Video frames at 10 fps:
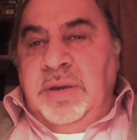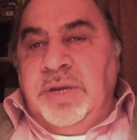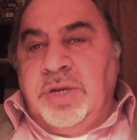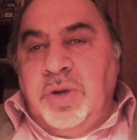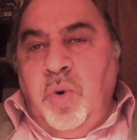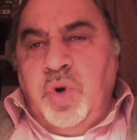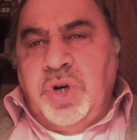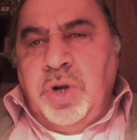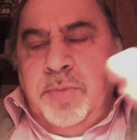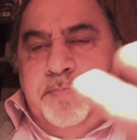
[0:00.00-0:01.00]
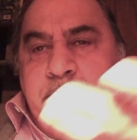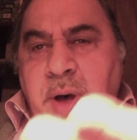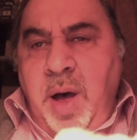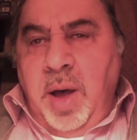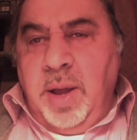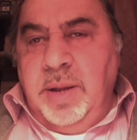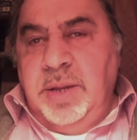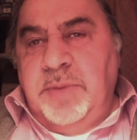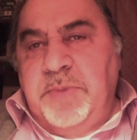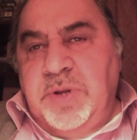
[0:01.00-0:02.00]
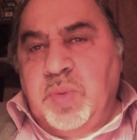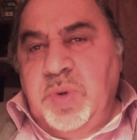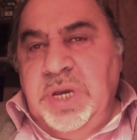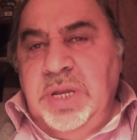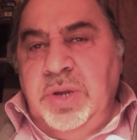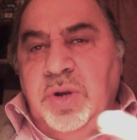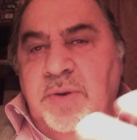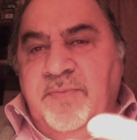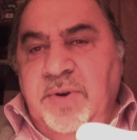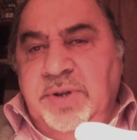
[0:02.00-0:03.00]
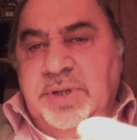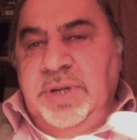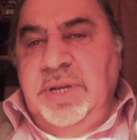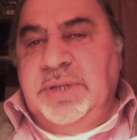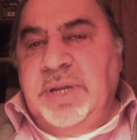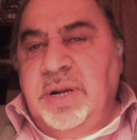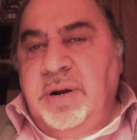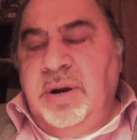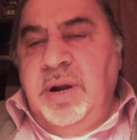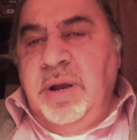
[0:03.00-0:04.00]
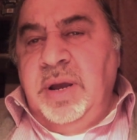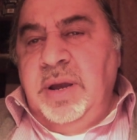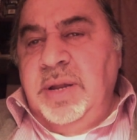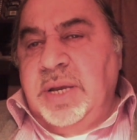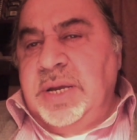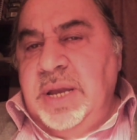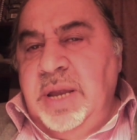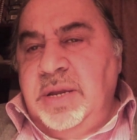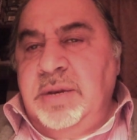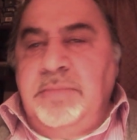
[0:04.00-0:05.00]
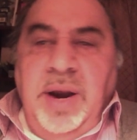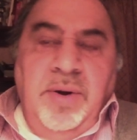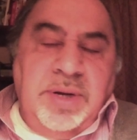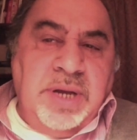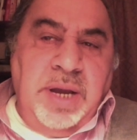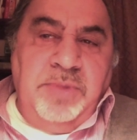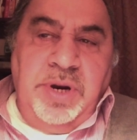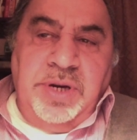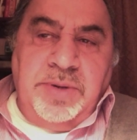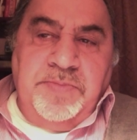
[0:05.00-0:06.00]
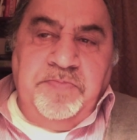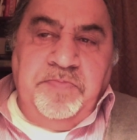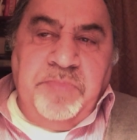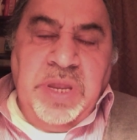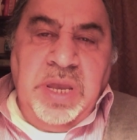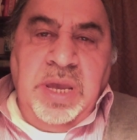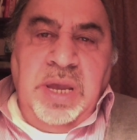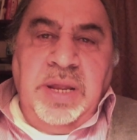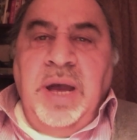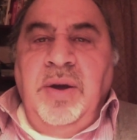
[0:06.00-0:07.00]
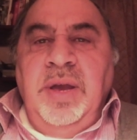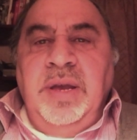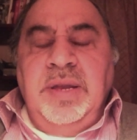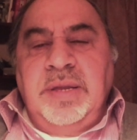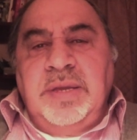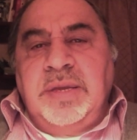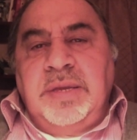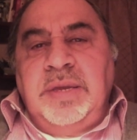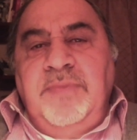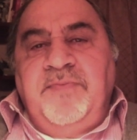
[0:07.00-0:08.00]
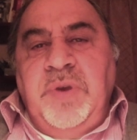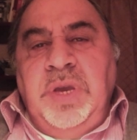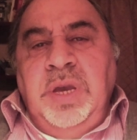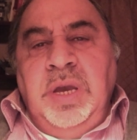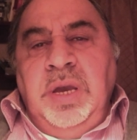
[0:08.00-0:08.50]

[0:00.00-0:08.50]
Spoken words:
social bond between universities that are in the Canadian Maritime region. Now, if we